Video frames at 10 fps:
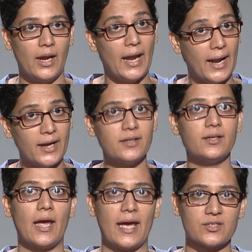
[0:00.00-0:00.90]
And
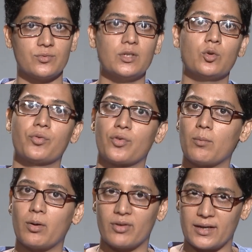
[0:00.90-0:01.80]
as we know
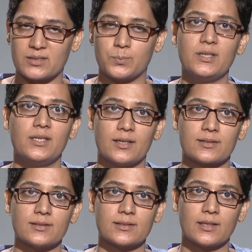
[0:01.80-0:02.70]
from our
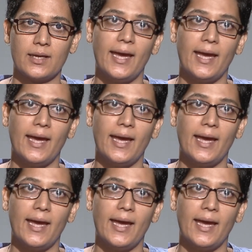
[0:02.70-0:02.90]
experience,